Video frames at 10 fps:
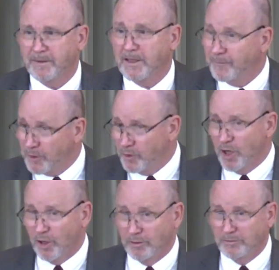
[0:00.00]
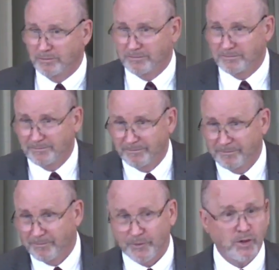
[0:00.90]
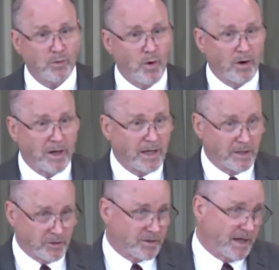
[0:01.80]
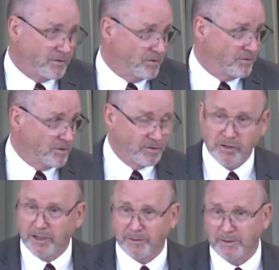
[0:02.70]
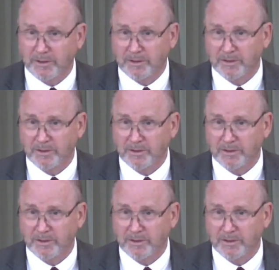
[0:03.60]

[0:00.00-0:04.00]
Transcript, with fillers: If you know that you're walking in His statutes and His judgments,